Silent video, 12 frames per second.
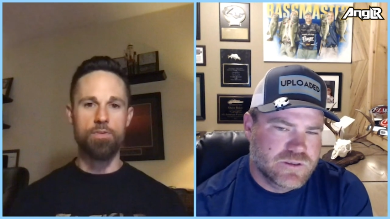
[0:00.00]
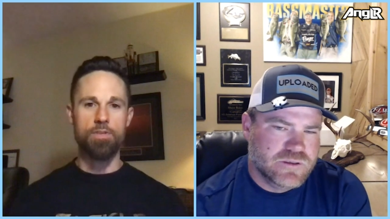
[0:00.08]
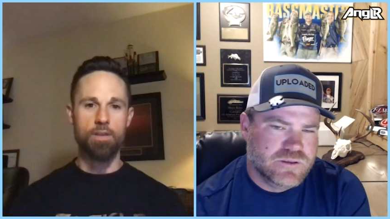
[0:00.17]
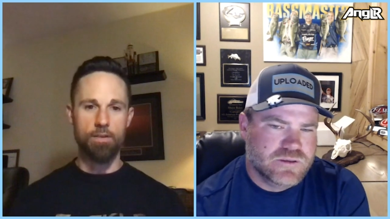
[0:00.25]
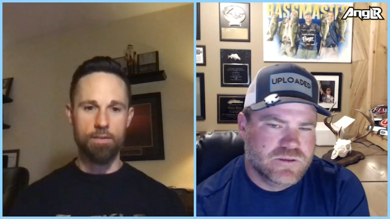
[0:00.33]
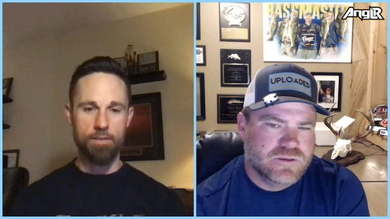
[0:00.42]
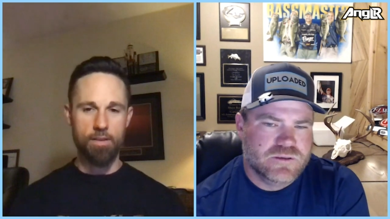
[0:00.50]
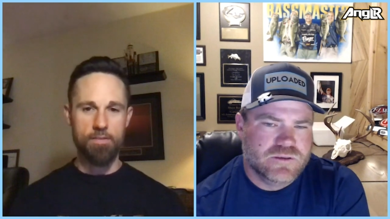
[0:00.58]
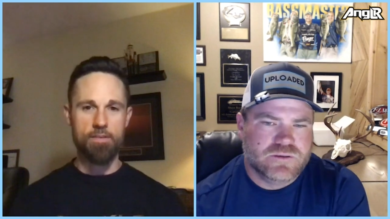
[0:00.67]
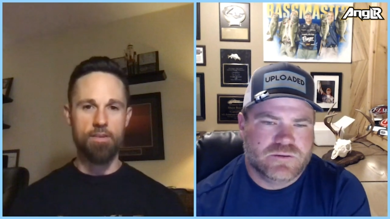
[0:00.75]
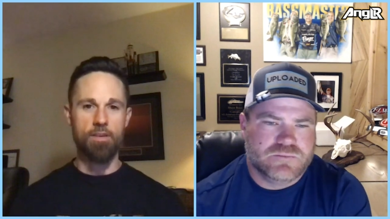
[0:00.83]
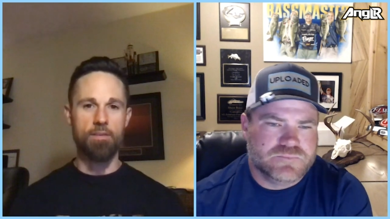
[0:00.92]
Speaker 1: percent.
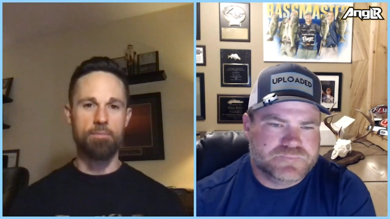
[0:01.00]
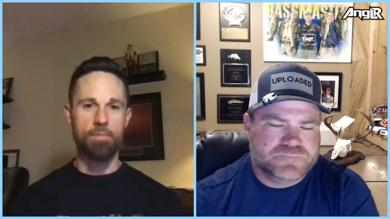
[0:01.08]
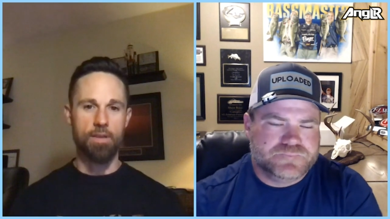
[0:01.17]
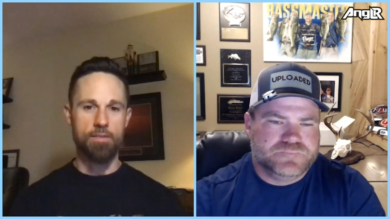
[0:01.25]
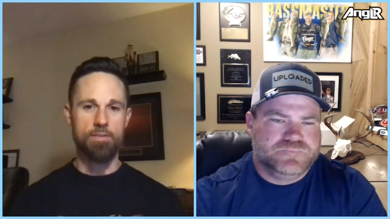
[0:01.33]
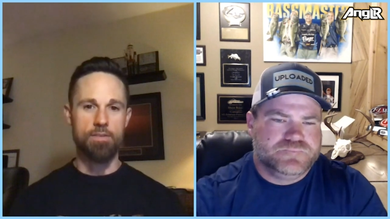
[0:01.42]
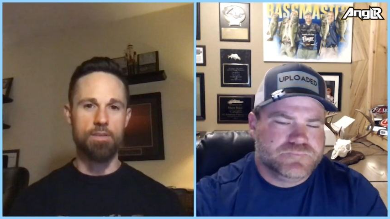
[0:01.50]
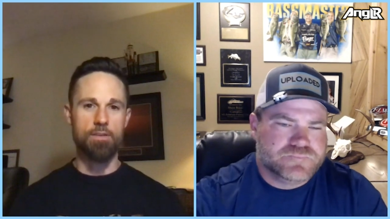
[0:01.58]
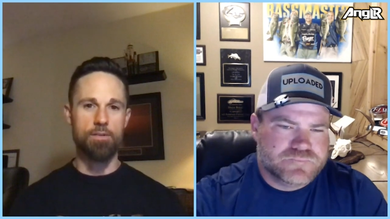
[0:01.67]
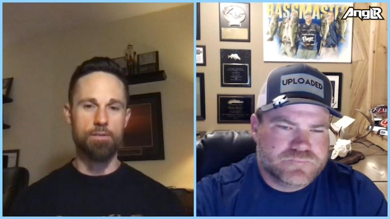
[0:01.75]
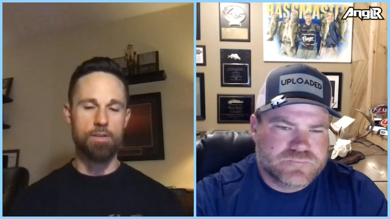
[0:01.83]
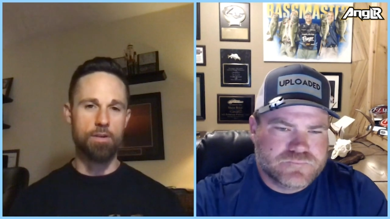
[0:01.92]
That's it. That's the
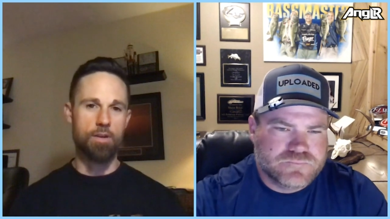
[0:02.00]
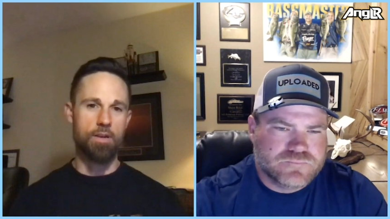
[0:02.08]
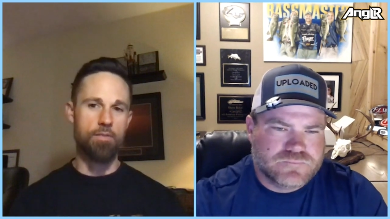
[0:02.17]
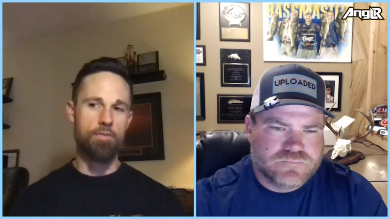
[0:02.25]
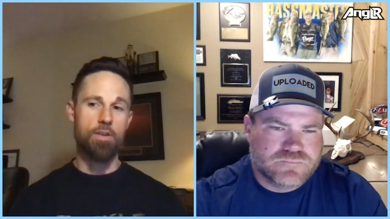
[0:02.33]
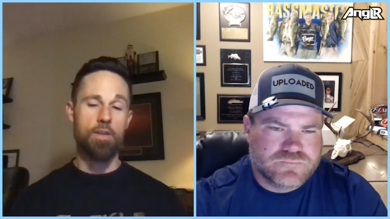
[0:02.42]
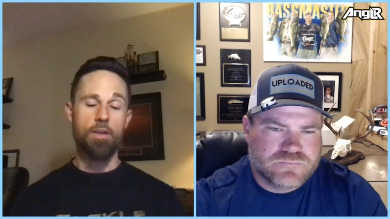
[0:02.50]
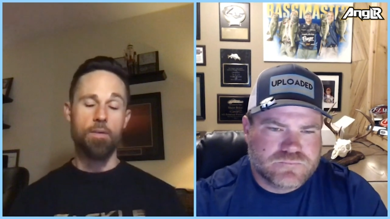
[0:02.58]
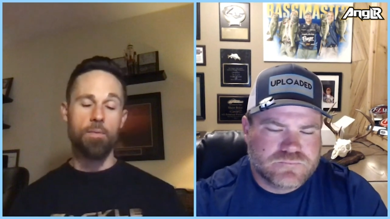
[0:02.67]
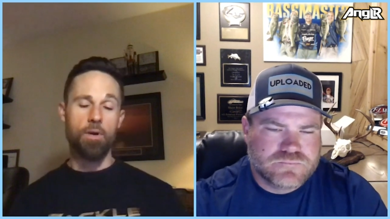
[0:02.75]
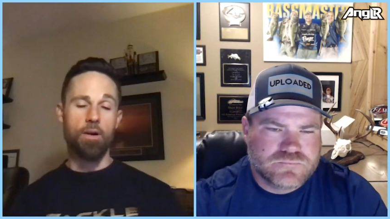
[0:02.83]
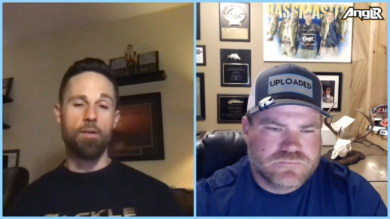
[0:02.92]
deal. You know, and I've
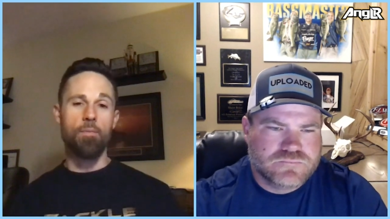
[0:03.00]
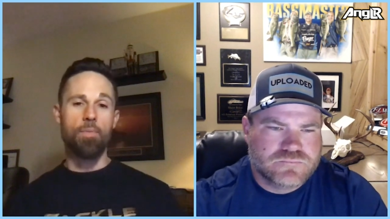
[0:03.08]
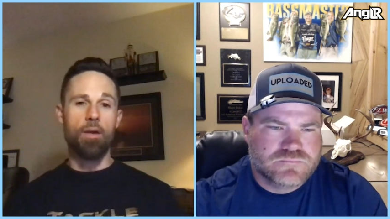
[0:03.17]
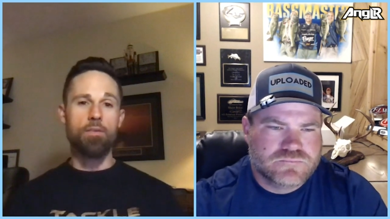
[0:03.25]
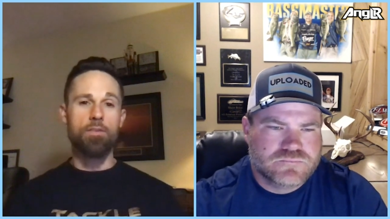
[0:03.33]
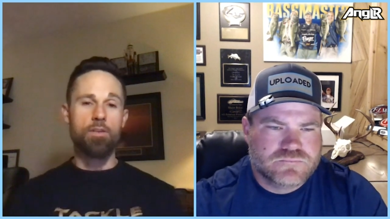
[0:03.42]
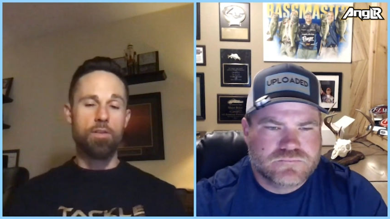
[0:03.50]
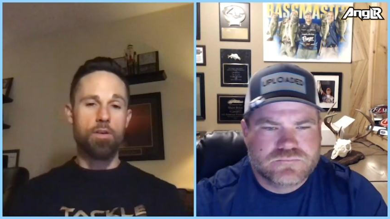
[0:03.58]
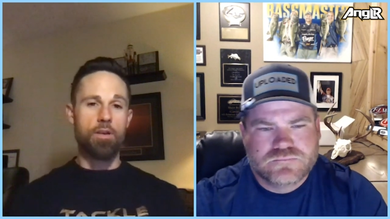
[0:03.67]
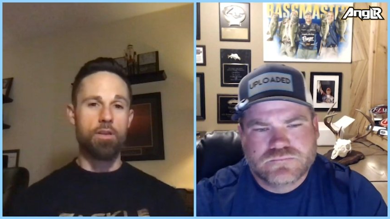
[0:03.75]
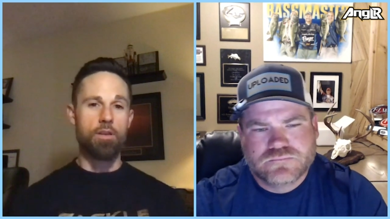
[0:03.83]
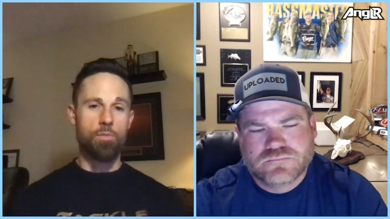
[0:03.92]
uh, I do
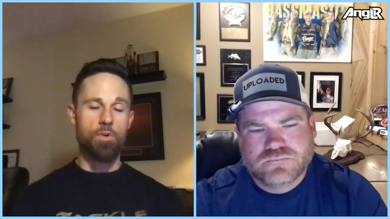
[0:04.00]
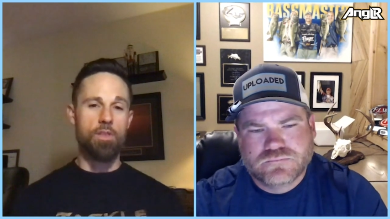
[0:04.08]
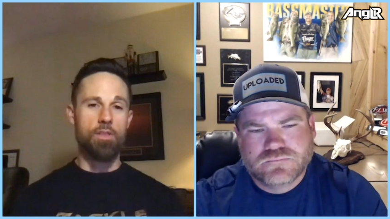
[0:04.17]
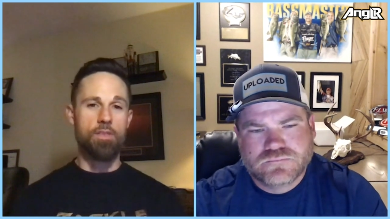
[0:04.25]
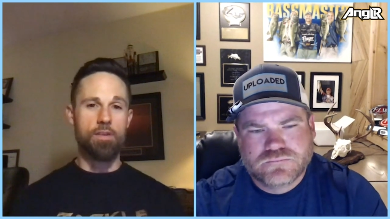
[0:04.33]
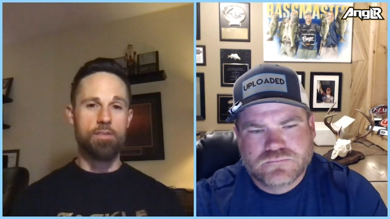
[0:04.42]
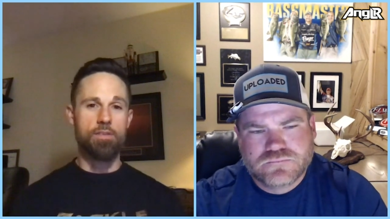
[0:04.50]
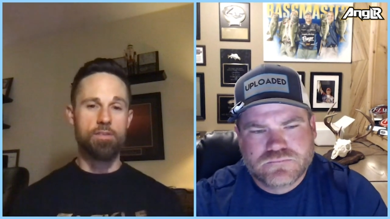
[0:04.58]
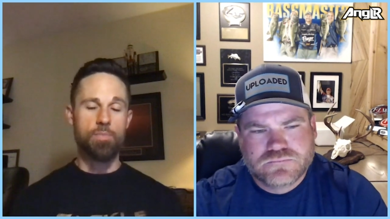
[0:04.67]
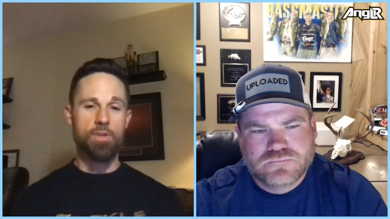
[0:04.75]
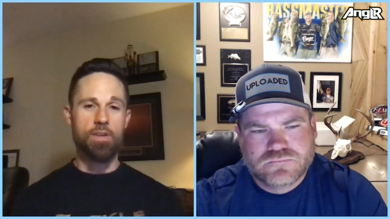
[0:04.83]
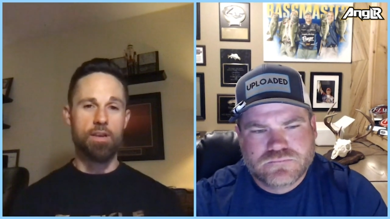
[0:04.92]
the. and, and one of the things
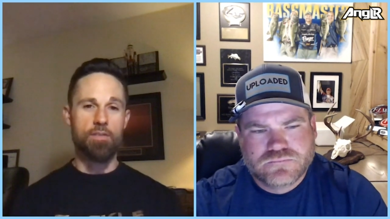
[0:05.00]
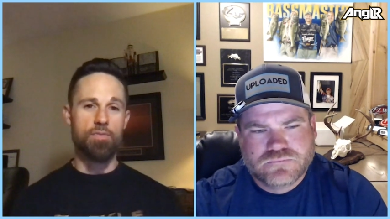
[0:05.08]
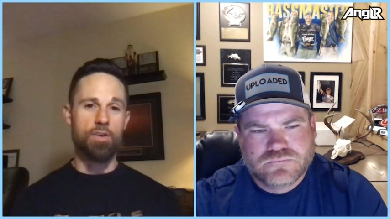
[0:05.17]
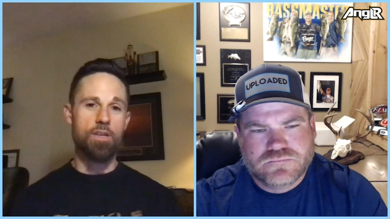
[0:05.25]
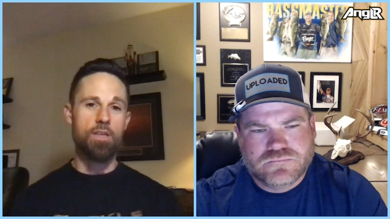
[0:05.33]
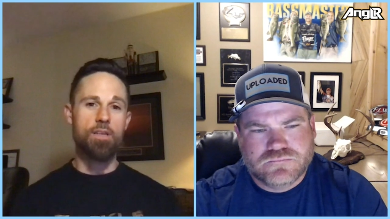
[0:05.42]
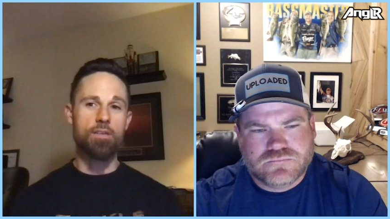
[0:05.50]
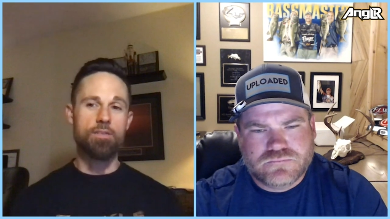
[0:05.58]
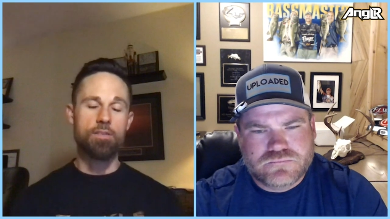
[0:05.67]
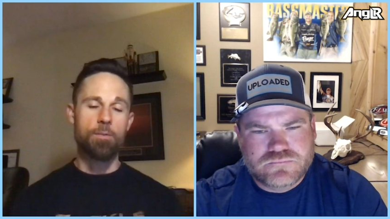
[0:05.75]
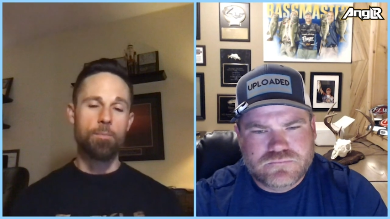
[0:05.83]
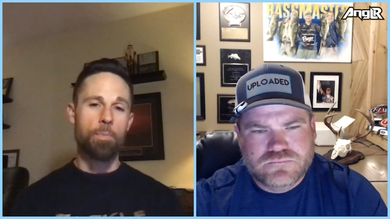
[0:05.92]
that's been kind of funny
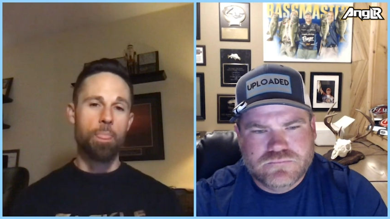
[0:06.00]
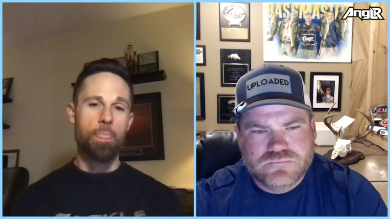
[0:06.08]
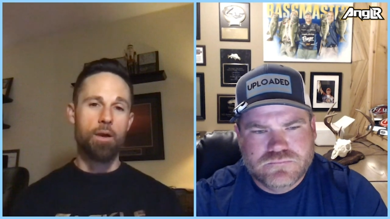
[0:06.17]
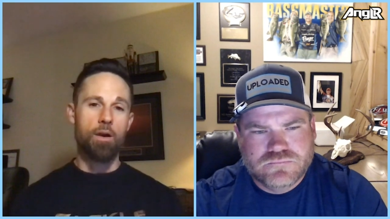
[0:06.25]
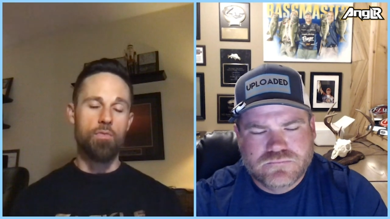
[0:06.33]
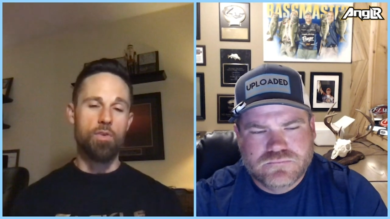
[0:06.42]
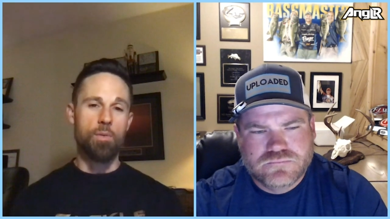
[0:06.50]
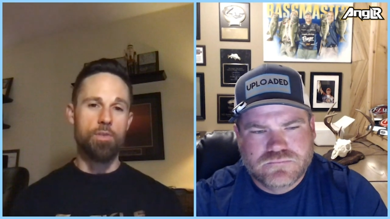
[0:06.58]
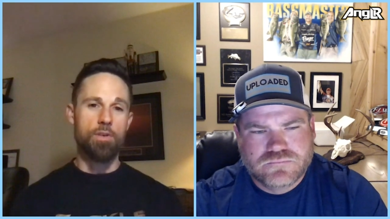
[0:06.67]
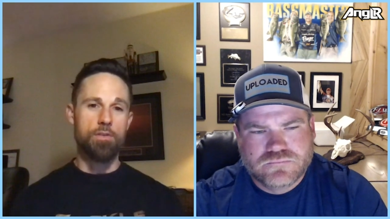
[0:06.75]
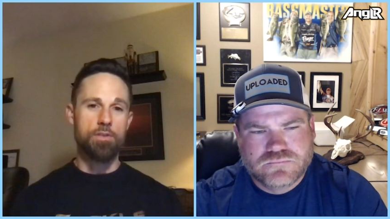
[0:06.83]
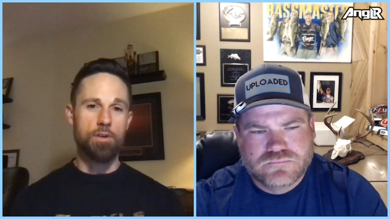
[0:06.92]
is uh,
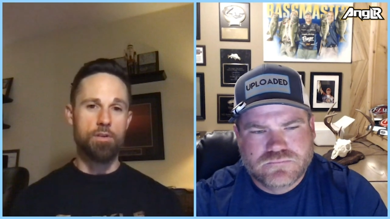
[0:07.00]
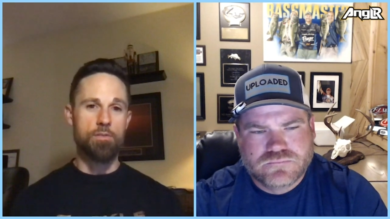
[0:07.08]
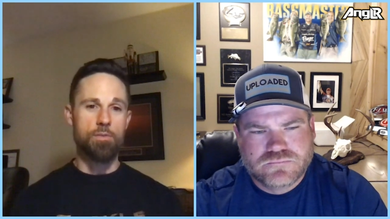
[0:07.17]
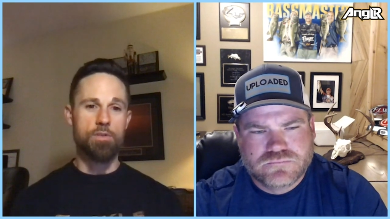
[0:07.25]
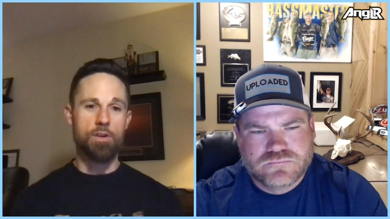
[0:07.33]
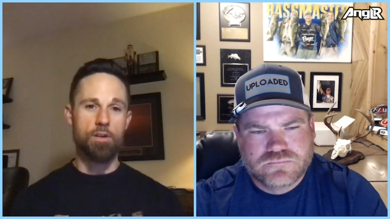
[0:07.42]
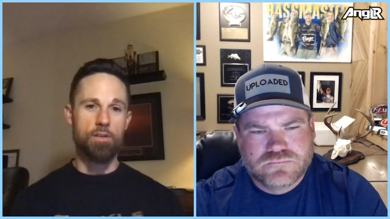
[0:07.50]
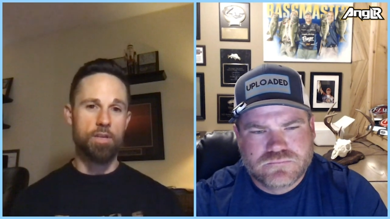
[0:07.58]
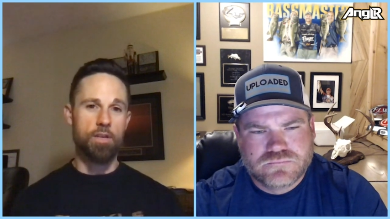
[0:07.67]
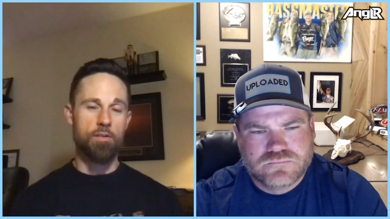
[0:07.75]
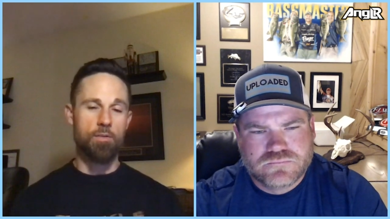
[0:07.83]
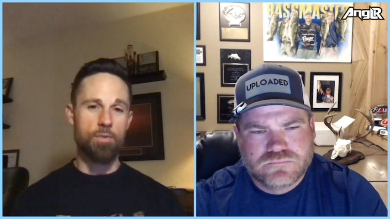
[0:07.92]
filming those shows with Charlie
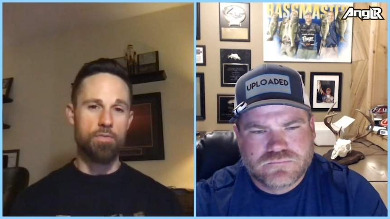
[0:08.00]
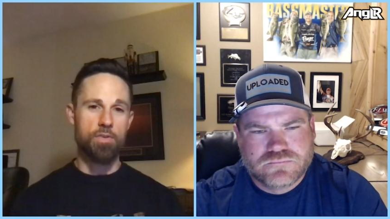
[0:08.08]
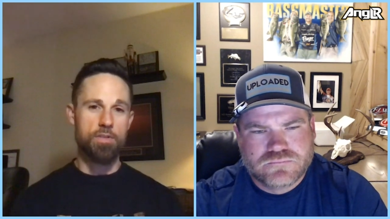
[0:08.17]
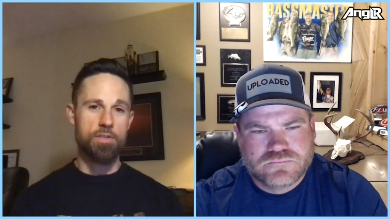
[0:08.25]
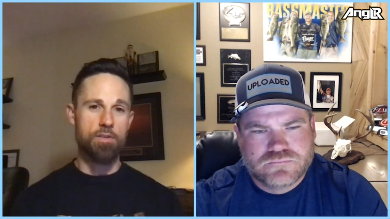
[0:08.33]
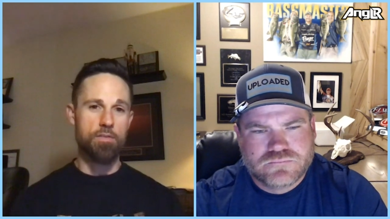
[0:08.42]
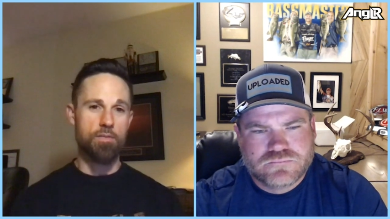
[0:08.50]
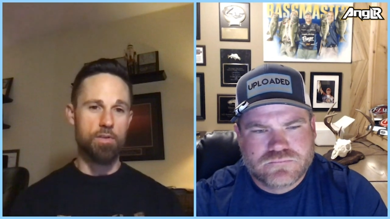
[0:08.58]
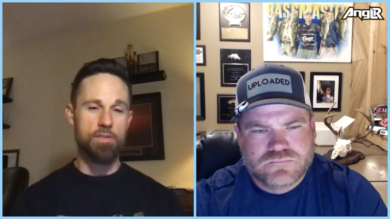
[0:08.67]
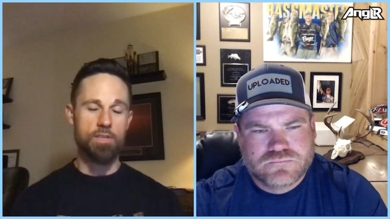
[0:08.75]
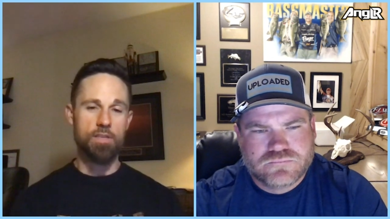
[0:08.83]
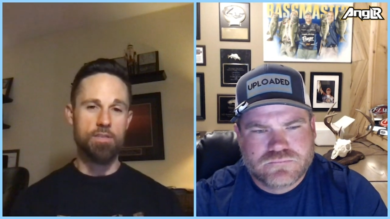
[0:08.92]
Ingram, the fishing
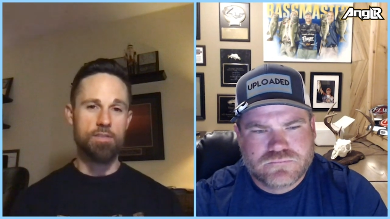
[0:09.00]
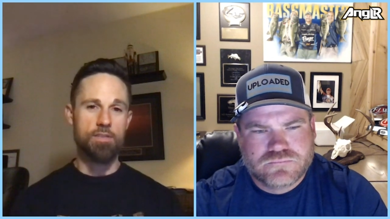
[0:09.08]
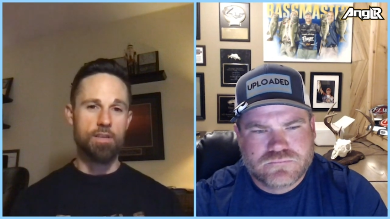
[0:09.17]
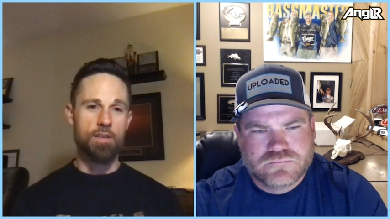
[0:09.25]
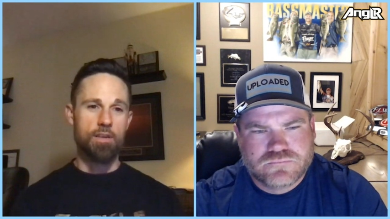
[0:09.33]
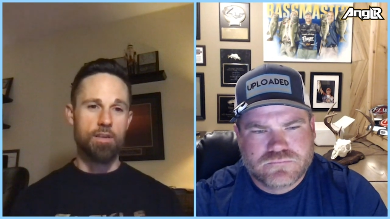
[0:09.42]
universities.